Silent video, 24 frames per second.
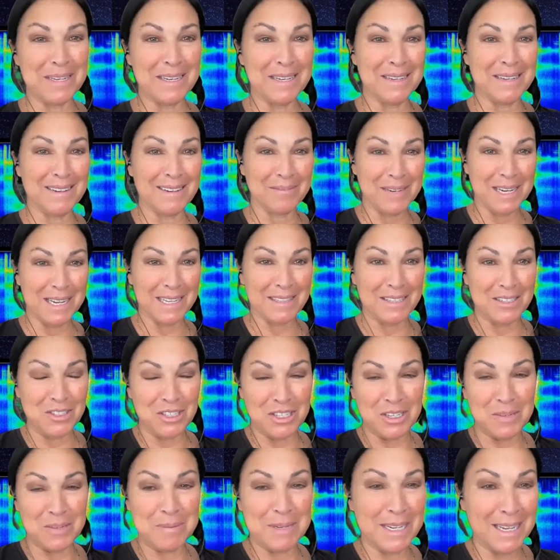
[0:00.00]
and we had the
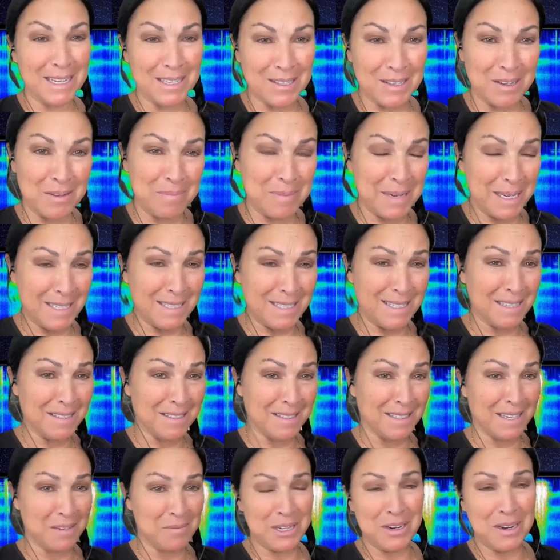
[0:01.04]
GPS on.
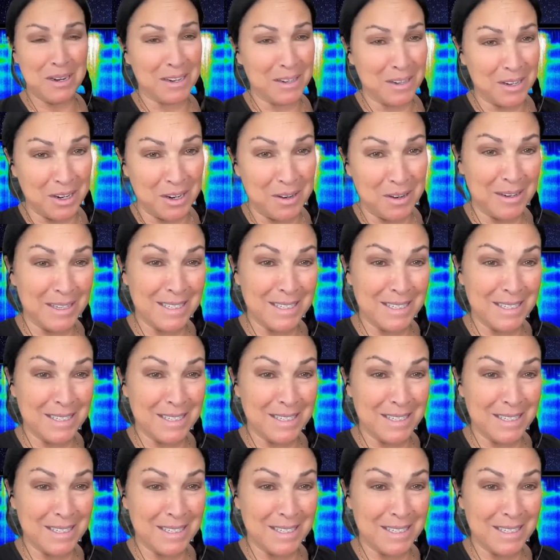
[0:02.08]
Basically, we knew how to go.